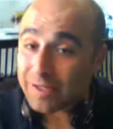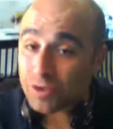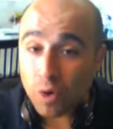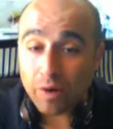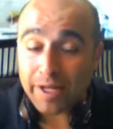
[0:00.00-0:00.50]
it's
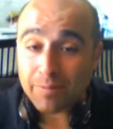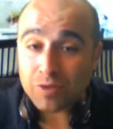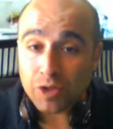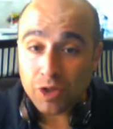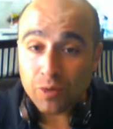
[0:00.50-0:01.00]
totally up
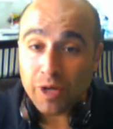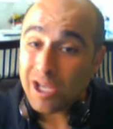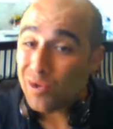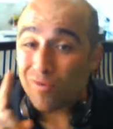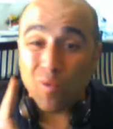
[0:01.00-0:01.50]
to you.
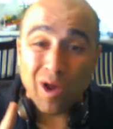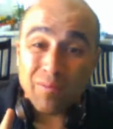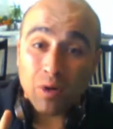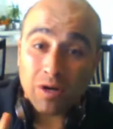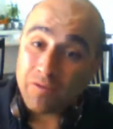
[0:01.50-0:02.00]
You have
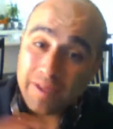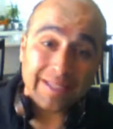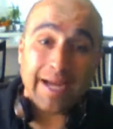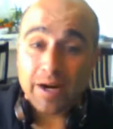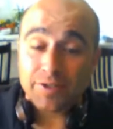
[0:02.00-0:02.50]
one book for the
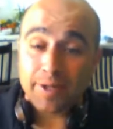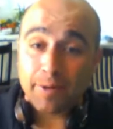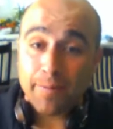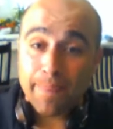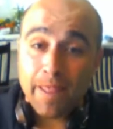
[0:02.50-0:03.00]
entire summer.